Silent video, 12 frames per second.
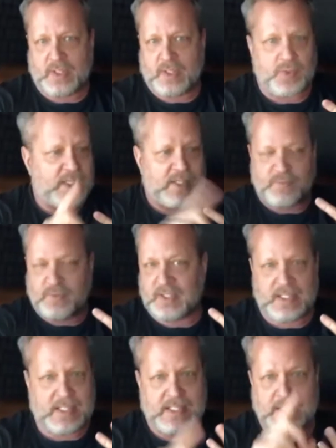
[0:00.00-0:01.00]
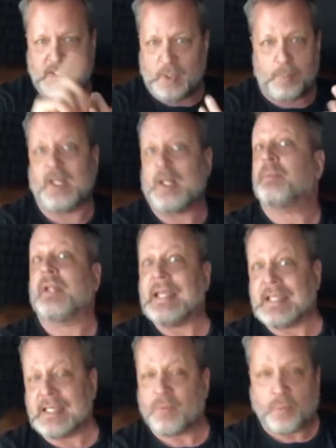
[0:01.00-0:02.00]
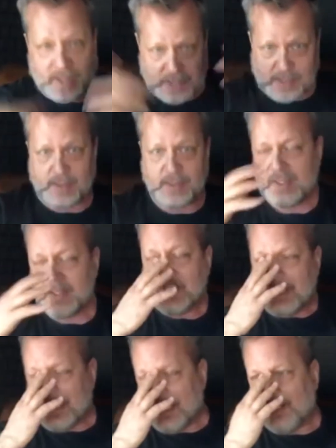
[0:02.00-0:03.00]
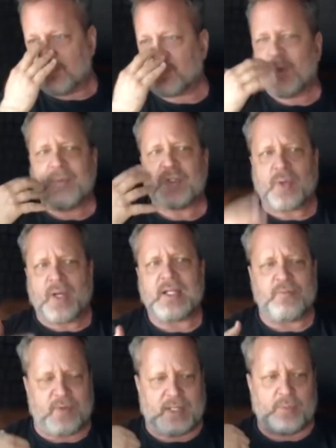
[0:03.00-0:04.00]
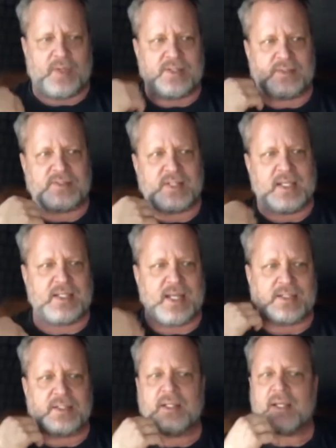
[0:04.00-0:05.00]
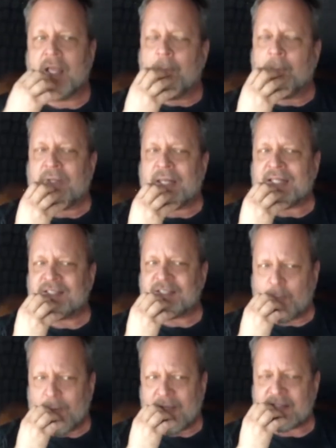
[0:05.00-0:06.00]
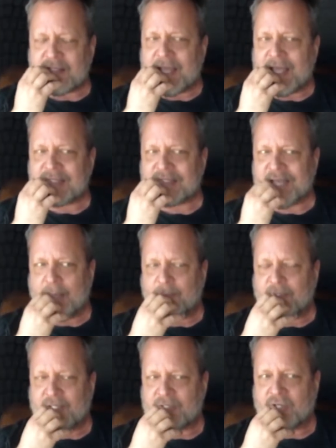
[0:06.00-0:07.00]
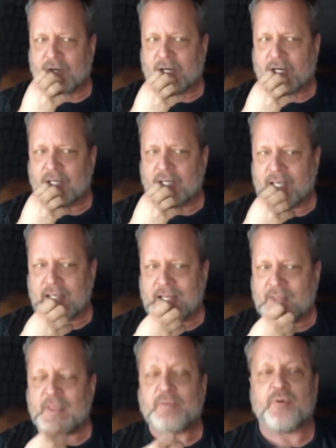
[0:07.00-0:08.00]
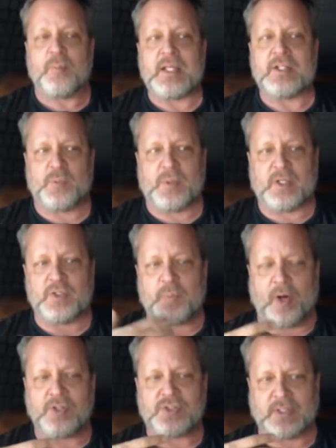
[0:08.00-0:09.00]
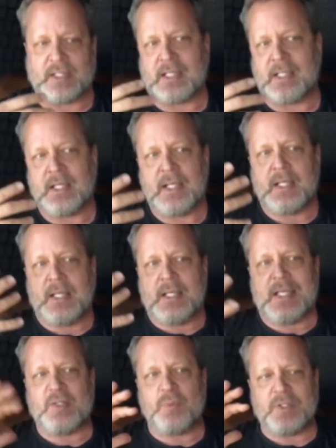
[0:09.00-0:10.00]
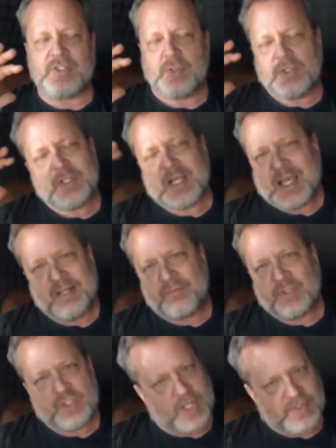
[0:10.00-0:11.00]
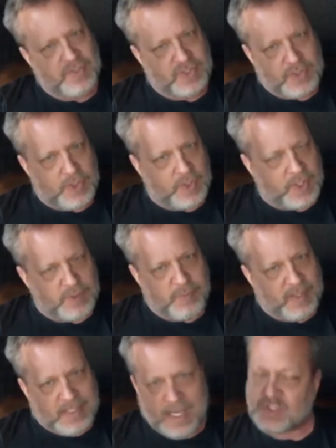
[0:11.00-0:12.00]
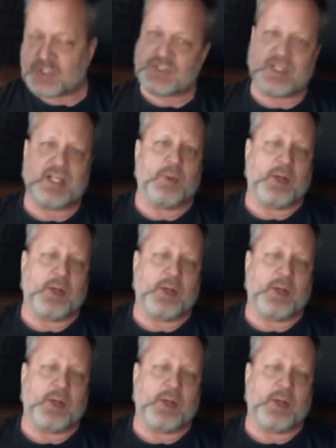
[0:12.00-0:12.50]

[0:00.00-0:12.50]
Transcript: you're going to drink, if you're going to eat, you know, bring a blanket. We're going to... so we've been trying to find ways to stay connected. But in some ways, it has not been as hard. And I think for me, it's because partially in winter, you kind of adjust your expectations